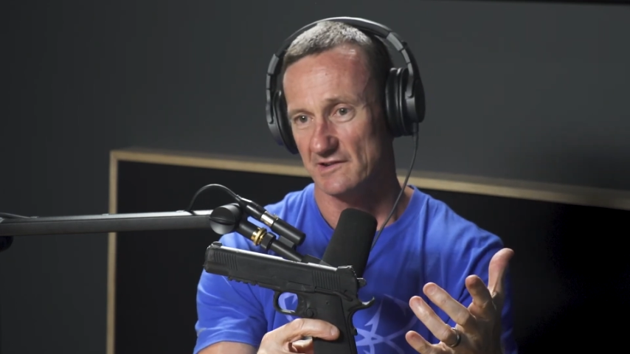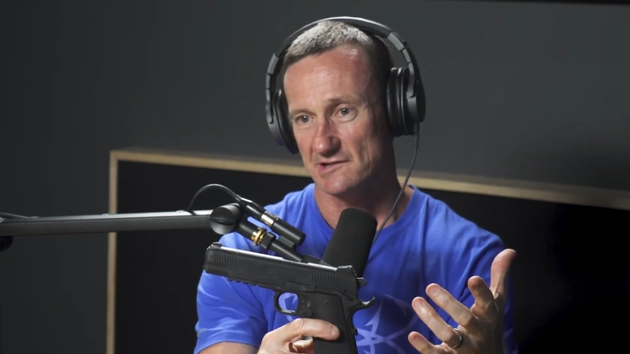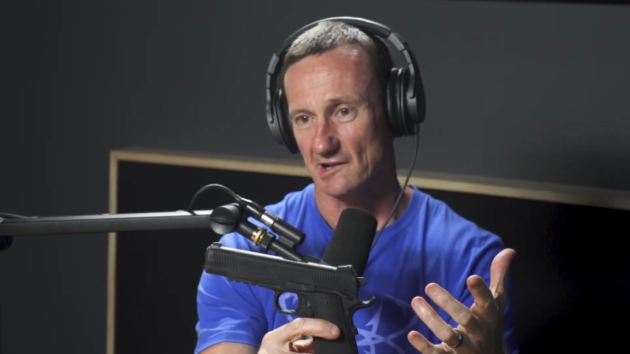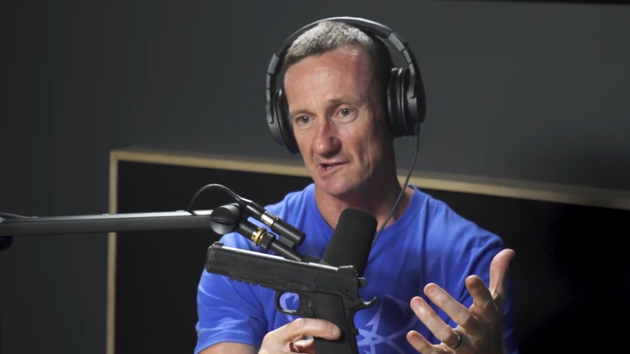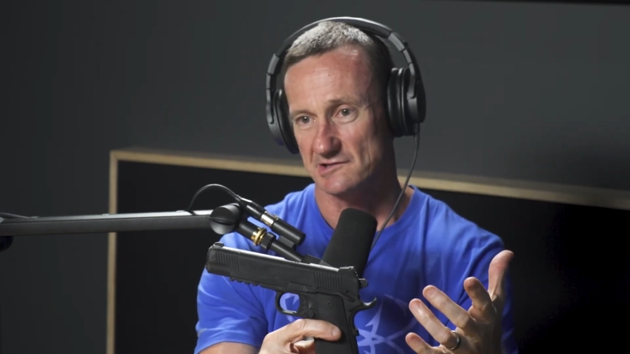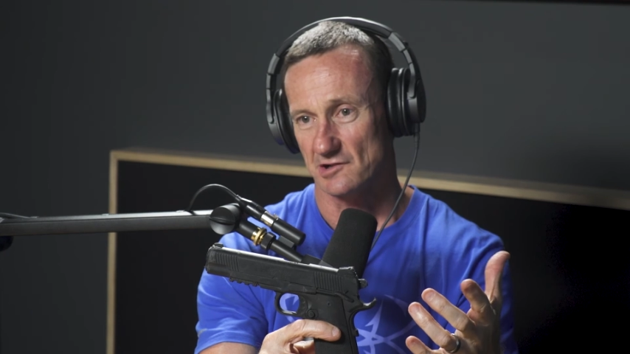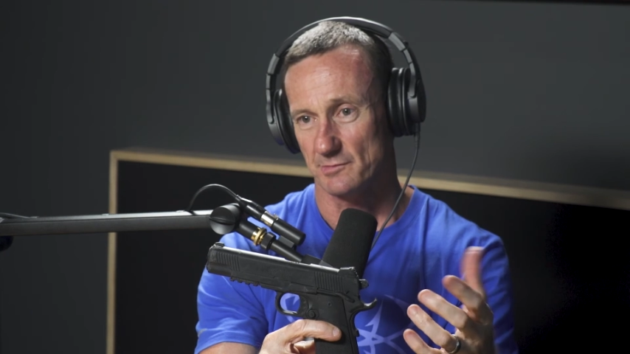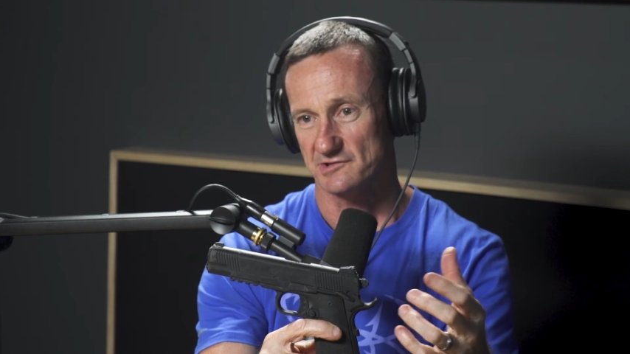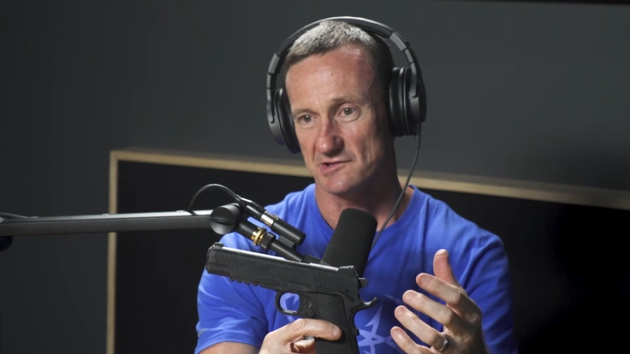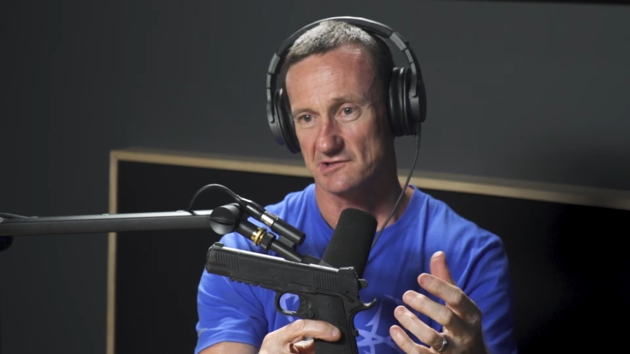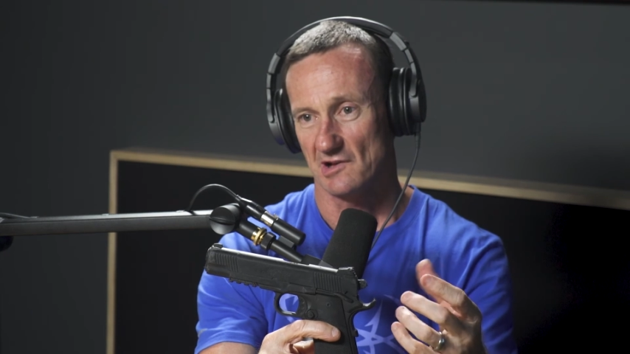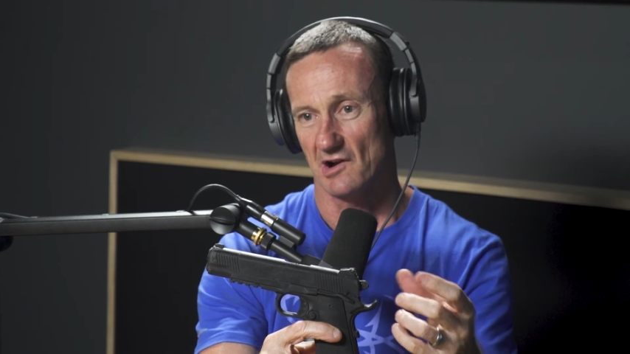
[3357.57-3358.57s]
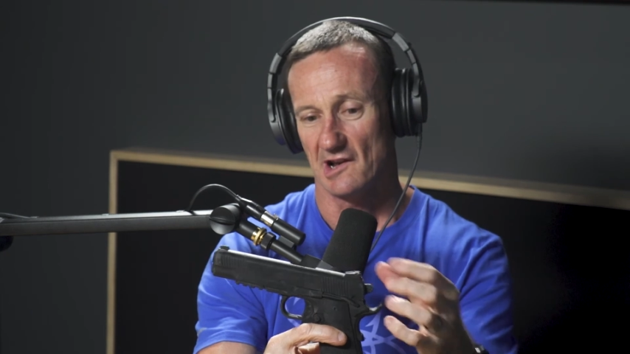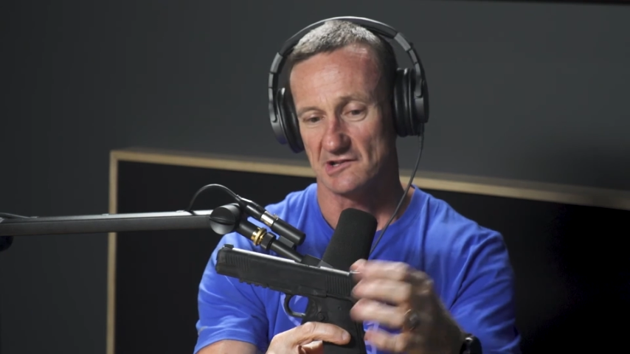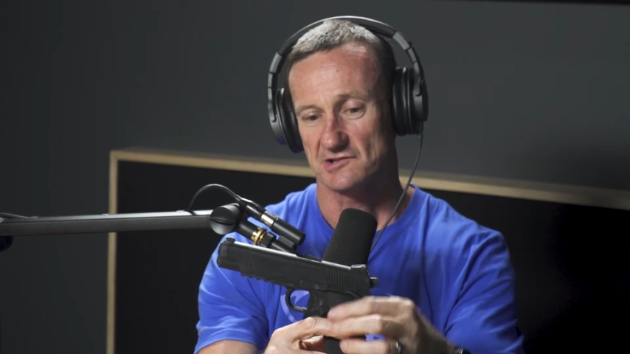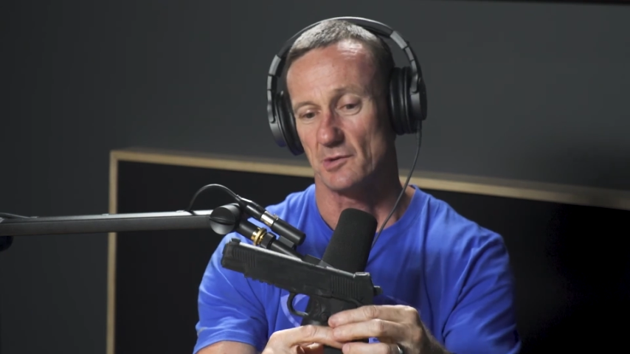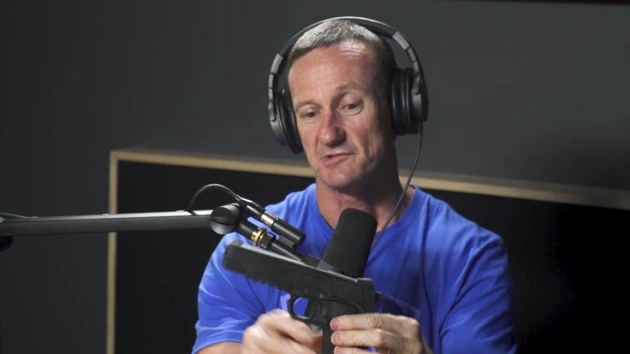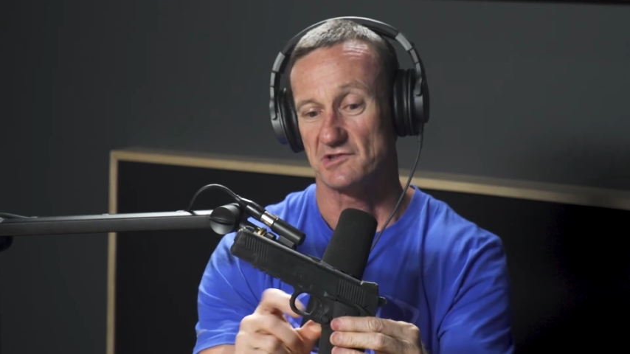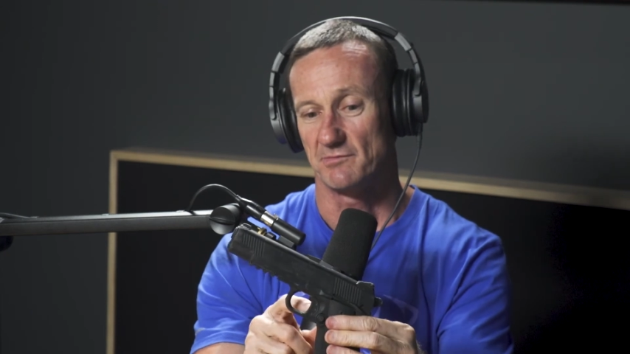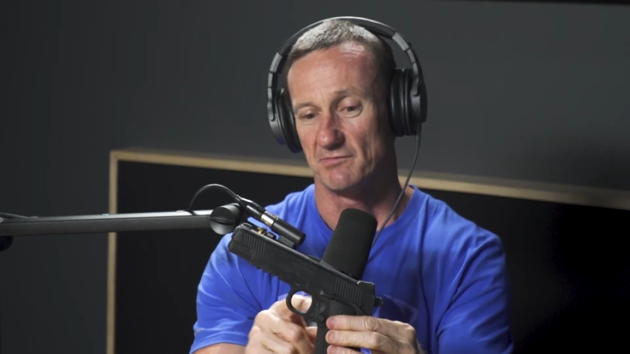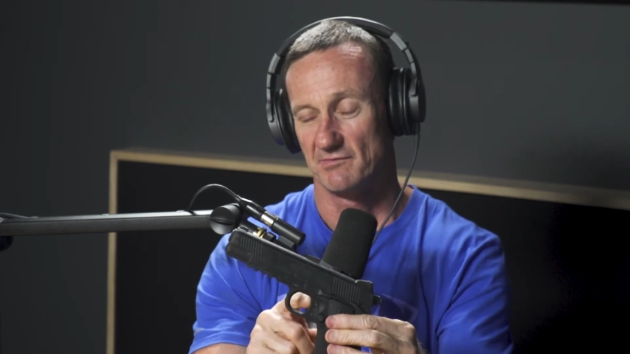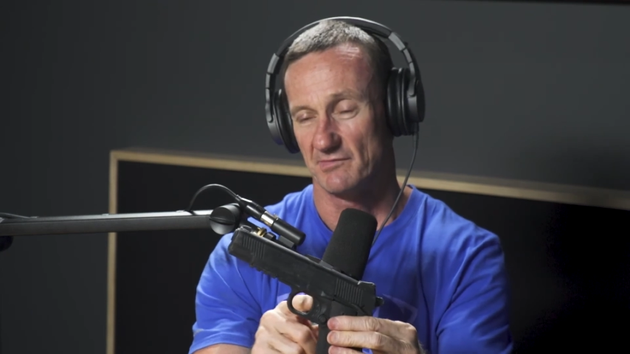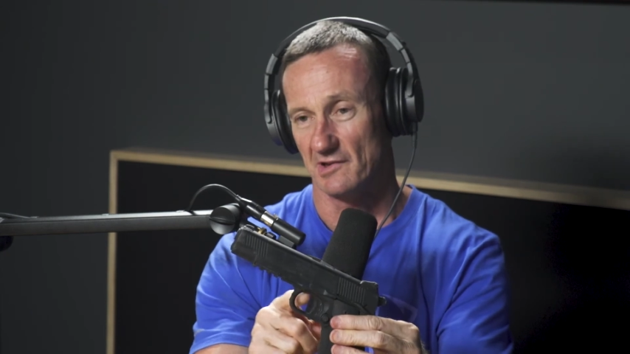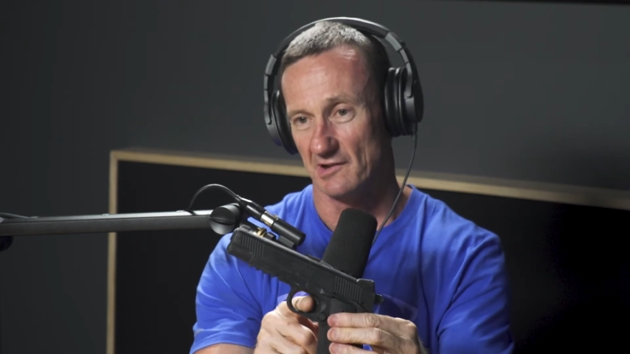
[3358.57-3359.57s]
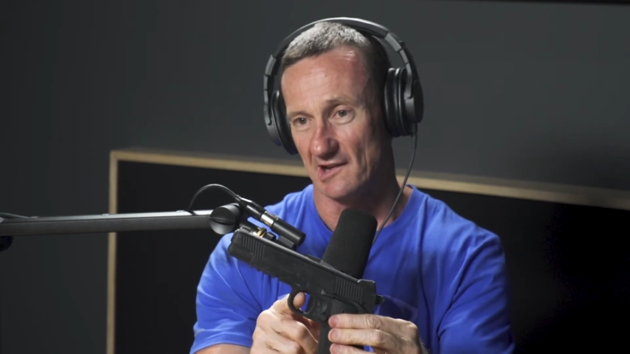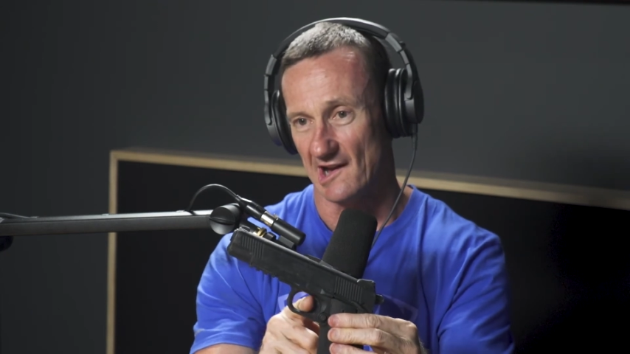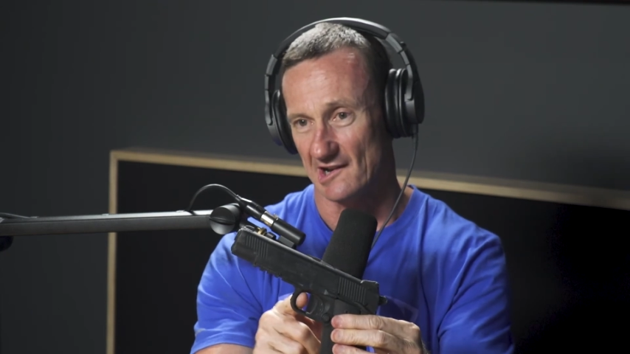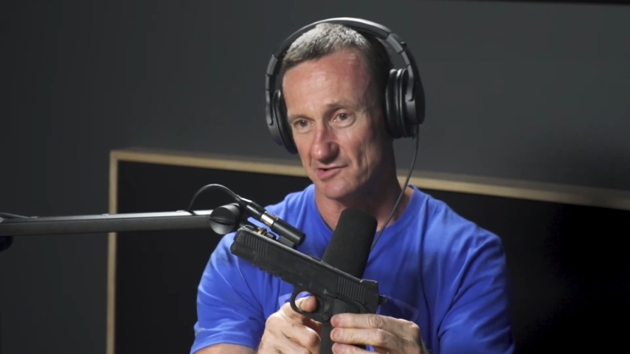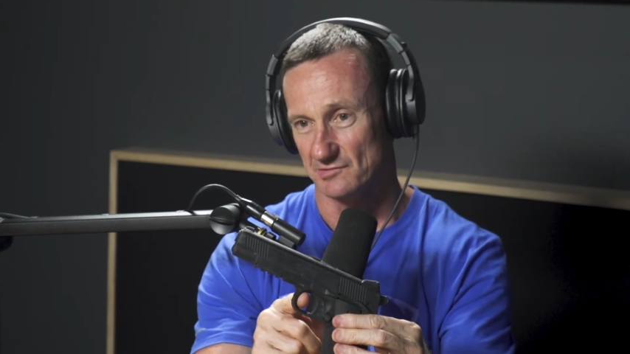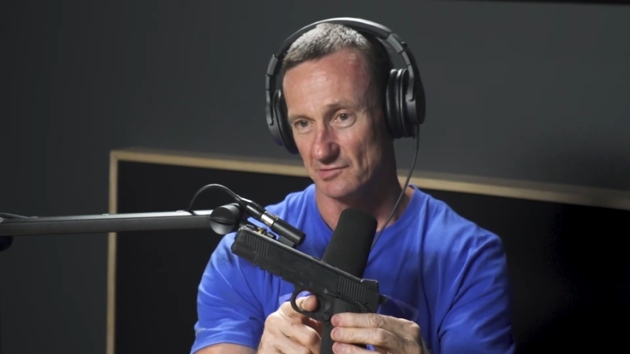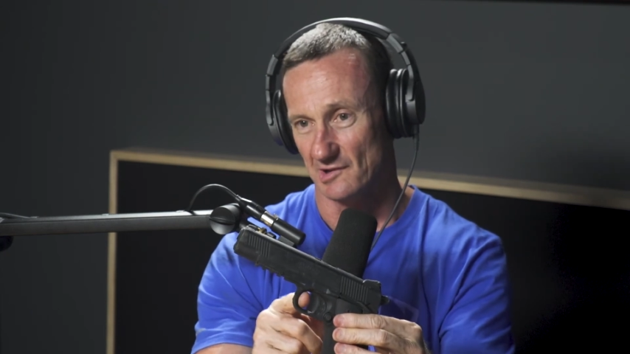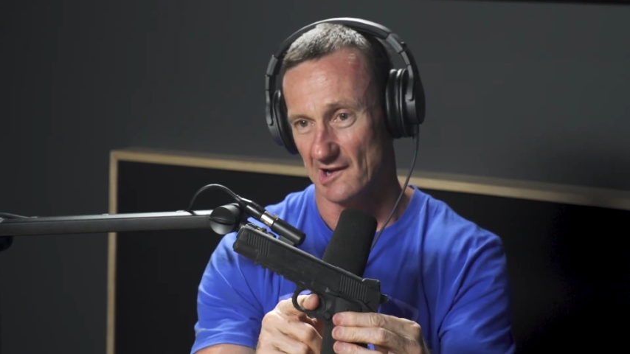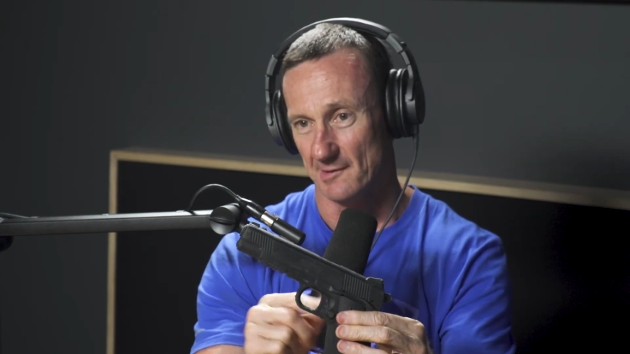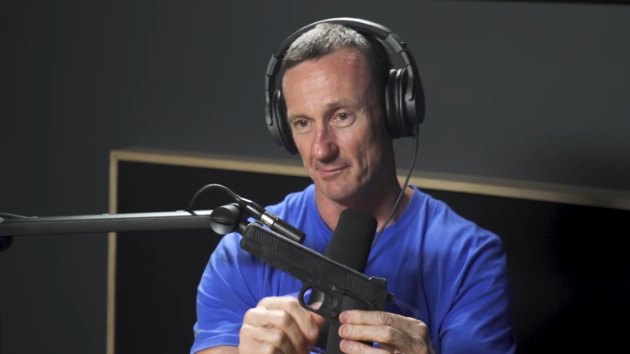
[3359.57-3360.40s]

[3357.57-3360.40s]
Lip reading: Physically stops the slide and stops the actual